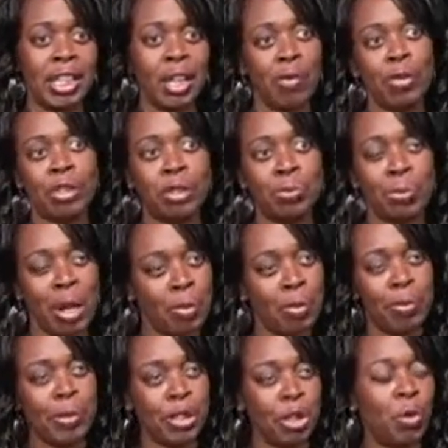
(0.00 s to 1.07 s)
there was
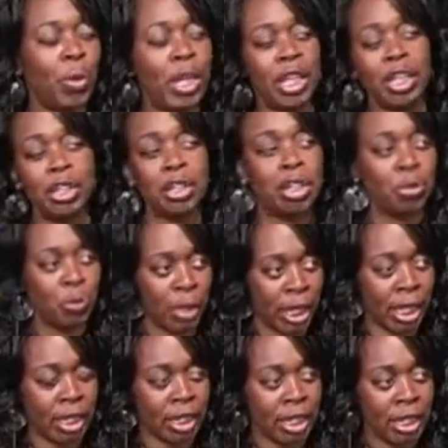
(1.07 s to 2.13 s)
probably no way he could
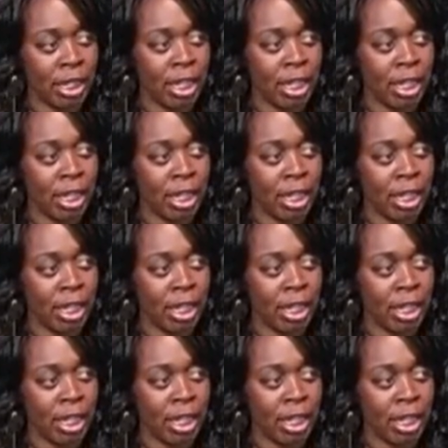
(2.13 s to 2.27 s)
win.